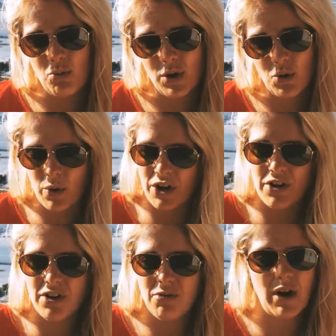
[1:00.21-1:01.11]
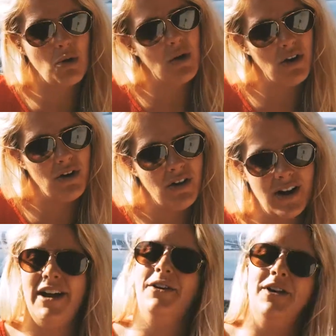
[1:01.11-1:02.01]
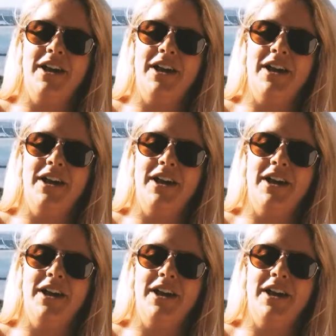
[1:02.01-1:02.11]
Riquewihr, Riquewihr? I don't